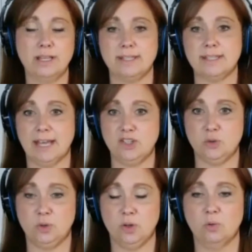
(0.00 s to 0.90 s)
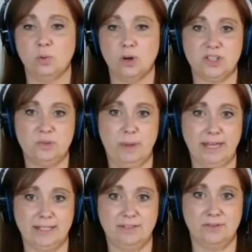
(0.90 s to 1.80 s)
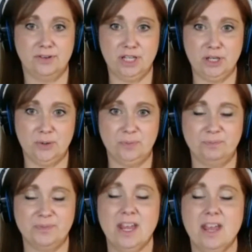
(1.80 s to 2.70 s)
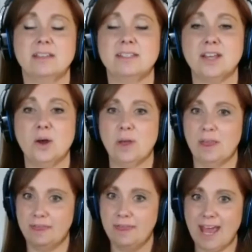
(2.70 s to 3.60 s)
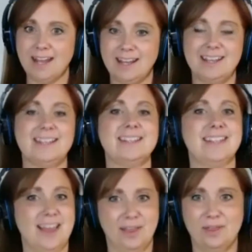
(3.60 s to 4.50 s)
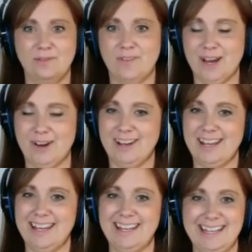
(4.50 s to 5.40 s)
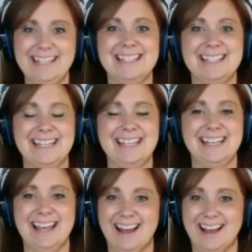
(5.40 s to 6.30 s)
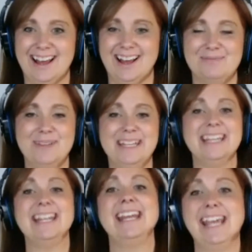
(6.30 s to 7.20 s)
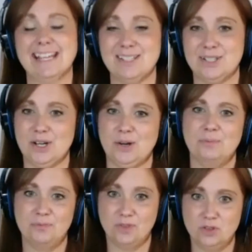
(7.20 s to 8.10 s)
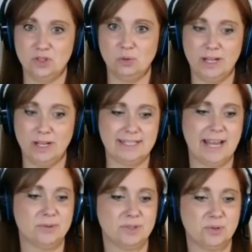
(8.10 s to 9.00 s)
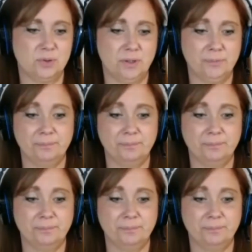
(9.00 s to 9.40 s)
schedule works best for you. So that is the very easy beginning answer to what is Outschool.